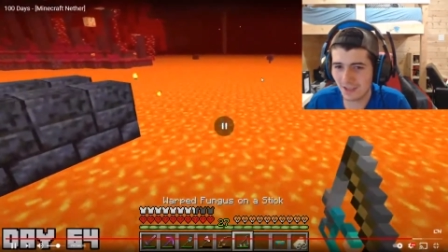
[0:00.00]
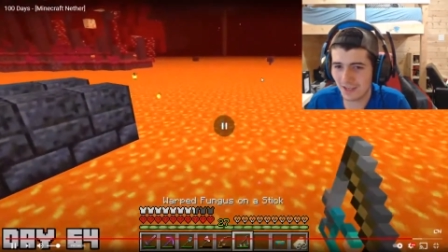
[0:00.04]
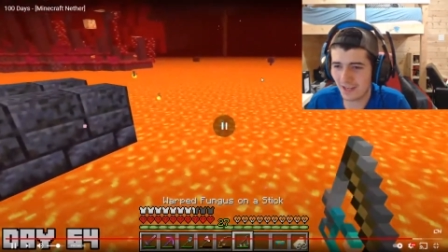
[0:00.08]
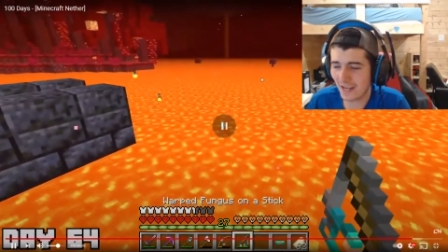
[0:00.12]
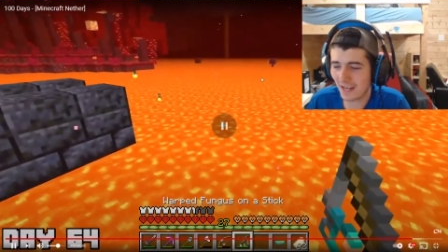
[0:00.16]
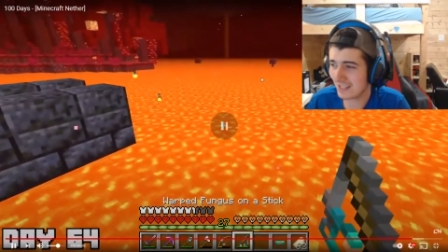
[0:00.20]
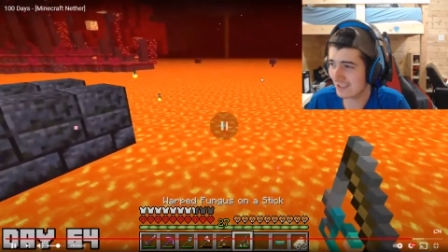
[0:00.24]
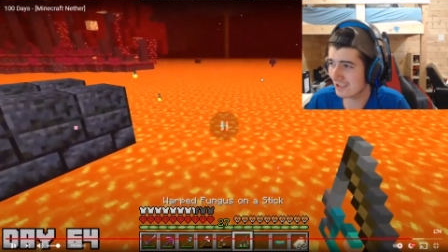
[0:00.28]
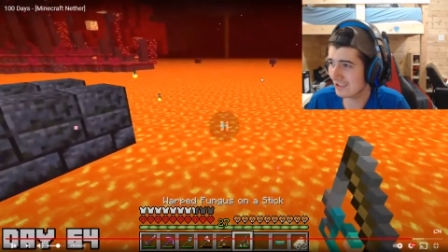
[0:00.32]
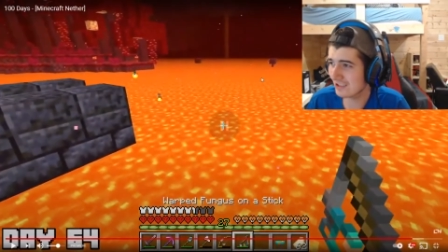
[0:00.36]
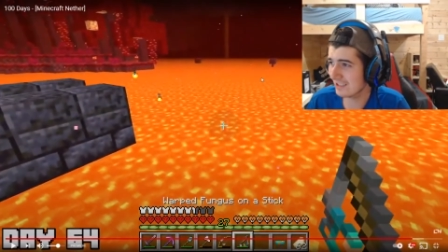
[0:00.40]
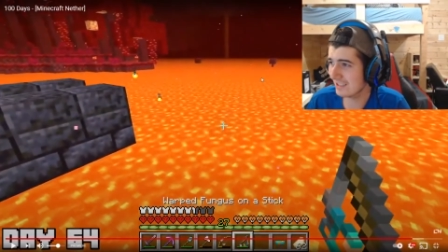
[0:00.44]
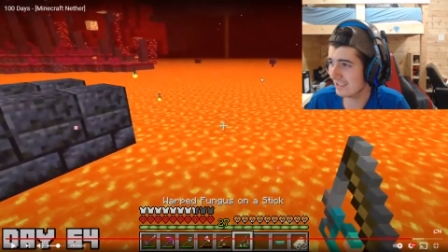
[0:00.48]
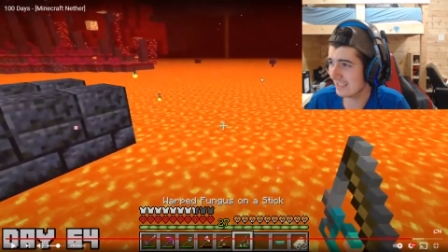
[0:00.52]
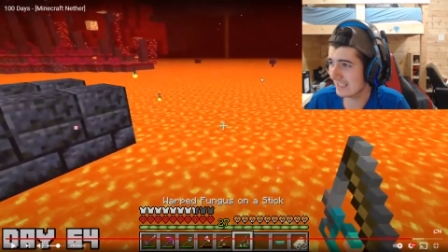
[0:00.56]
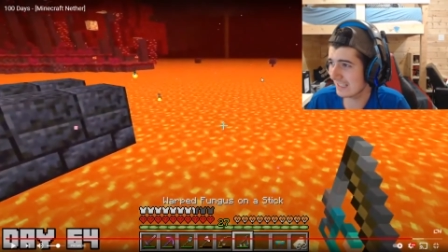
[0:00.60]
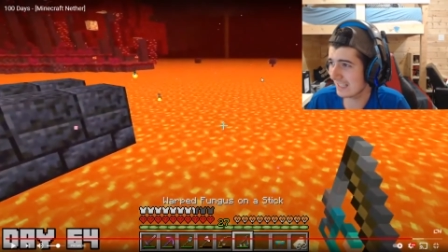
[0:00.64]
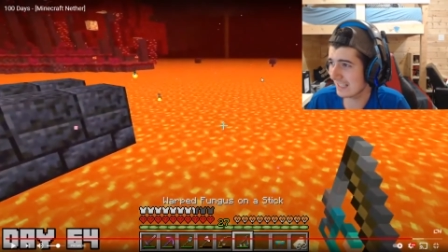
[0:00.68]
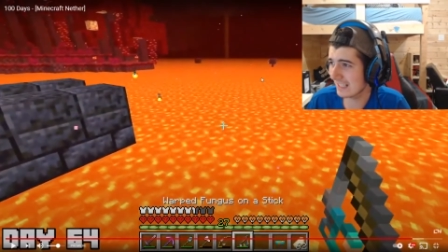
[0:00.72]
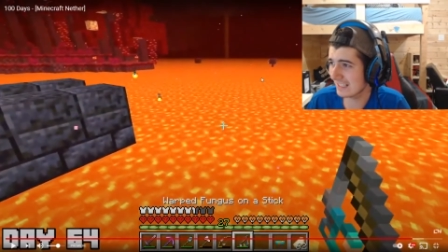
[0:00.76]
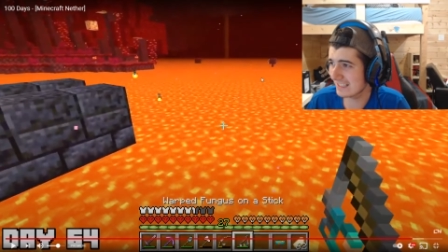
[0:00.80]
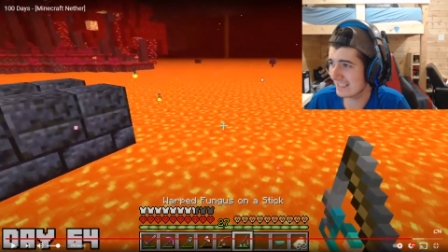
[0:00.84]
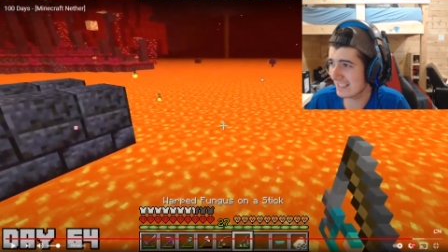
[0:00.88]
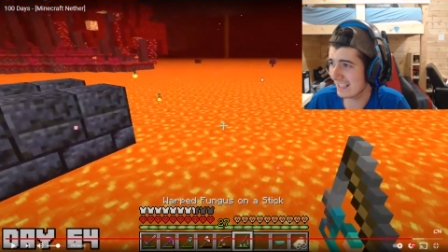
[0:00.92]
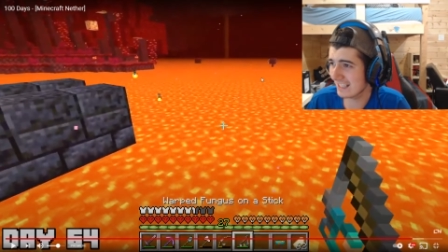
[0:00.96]
actually
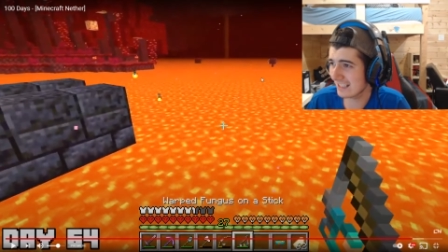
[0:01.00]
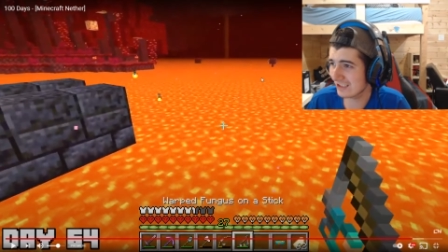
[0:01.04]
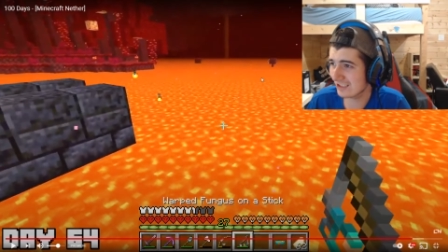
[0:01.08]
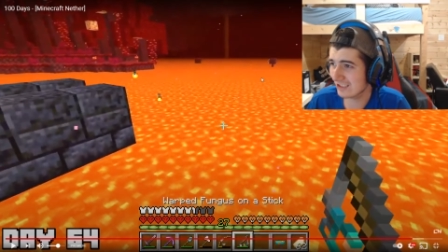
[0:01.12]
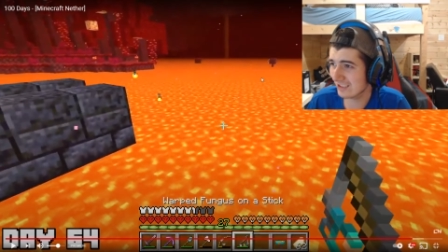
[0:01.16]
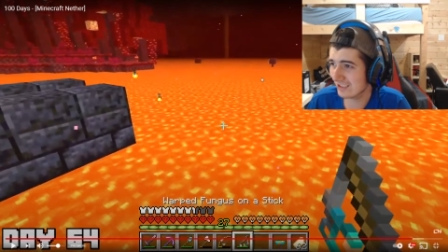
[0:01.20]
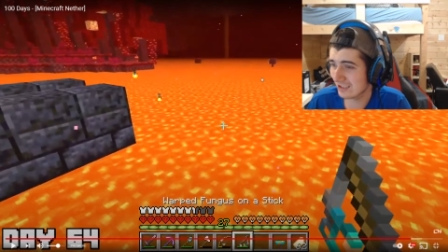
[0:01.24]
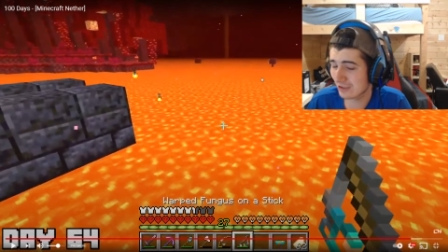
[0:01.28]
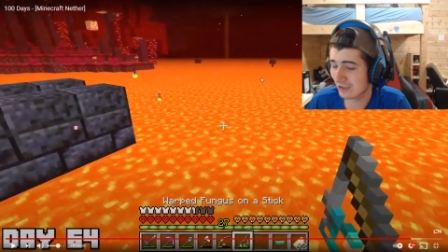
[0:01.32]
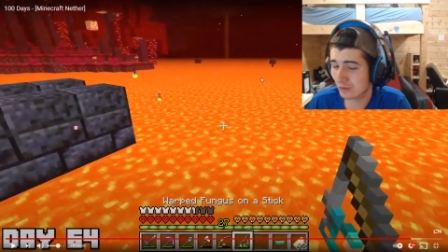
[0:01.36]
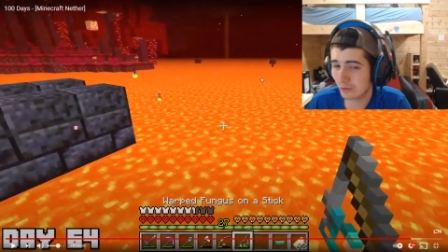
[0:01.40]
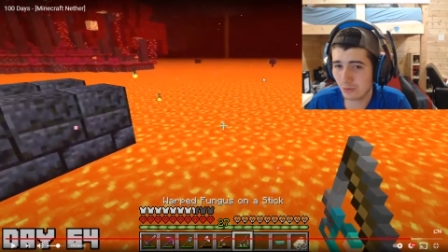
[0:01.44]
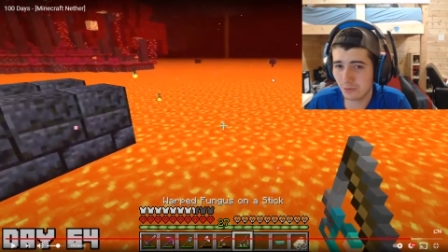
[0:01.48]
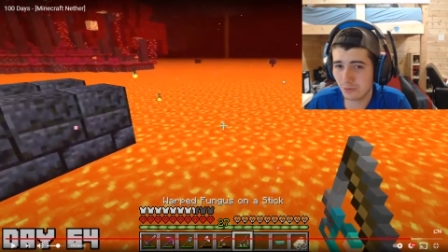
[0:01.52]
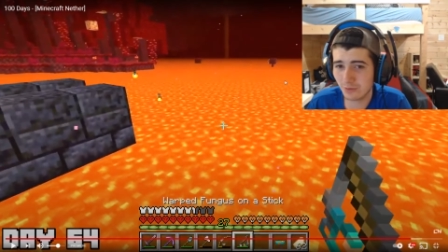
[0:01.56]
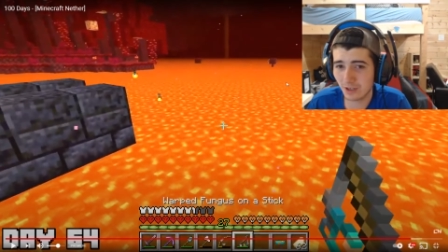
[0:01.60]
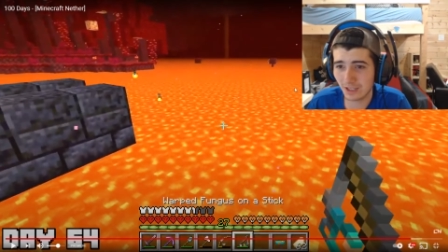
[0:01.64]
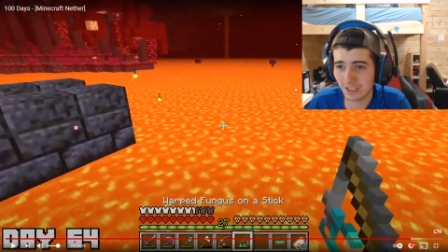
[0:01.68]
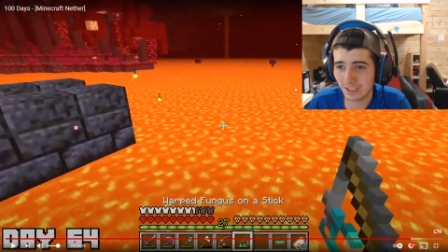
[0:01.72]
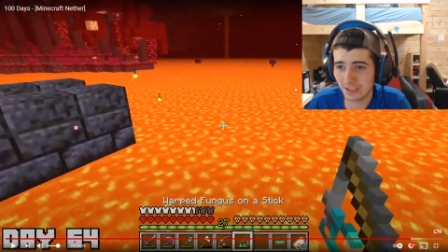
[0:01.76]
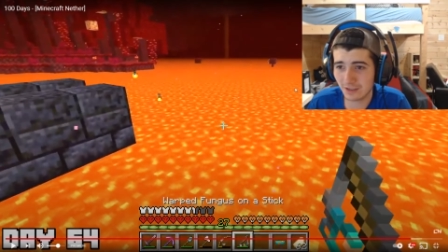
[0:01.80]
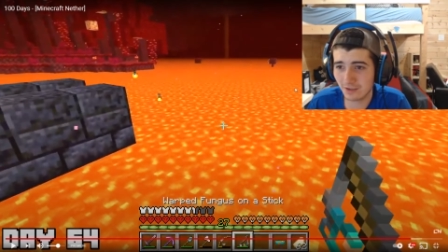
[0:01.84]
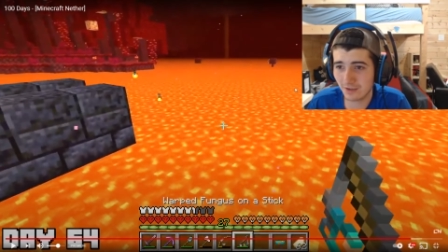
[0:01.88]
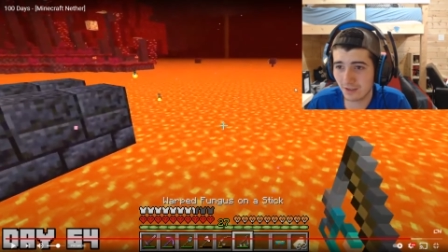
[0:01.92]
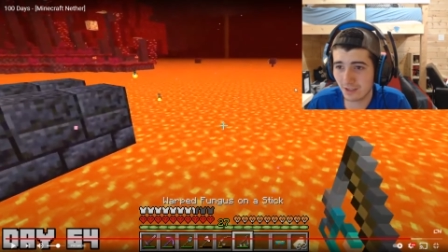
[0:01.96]
that's actually true
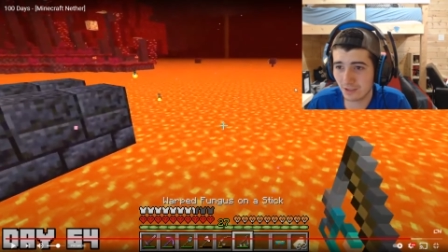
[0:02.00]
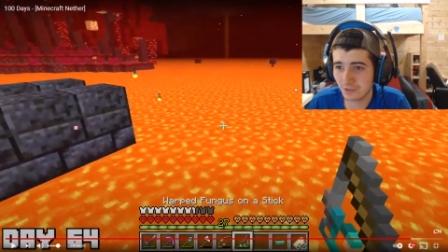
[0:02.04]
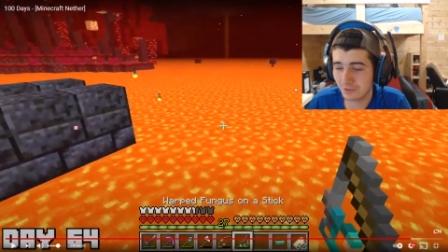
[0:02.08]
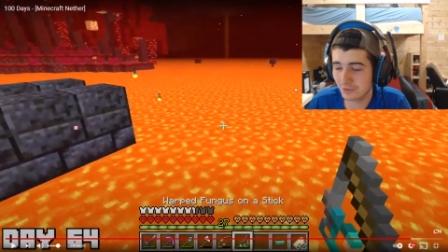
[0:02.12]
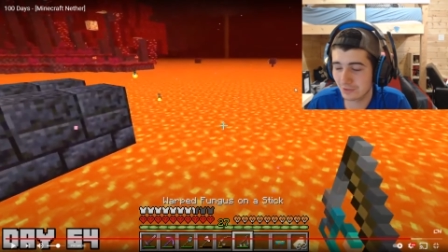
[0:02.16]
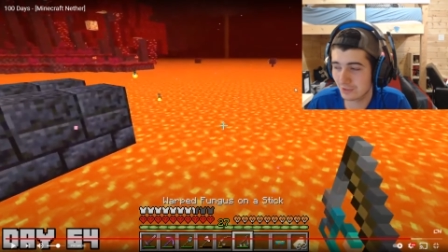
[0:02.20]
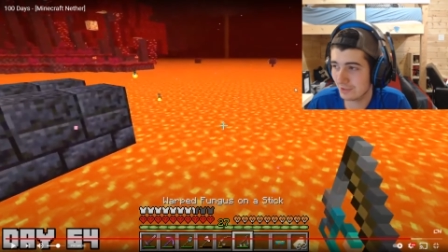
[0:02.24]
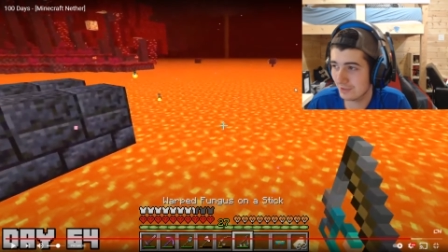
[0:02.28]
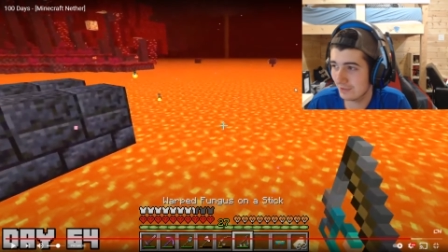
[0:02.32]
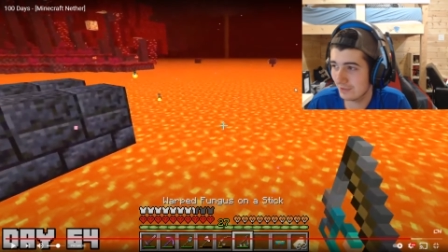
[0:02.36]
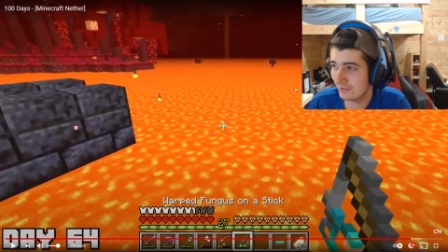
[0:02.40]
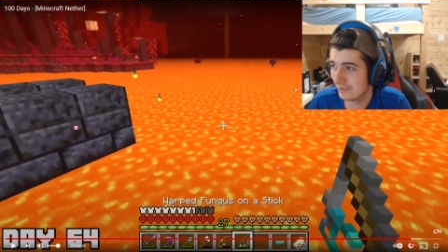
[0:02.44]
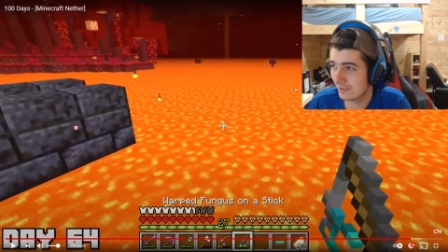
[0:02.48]
IRL, dude.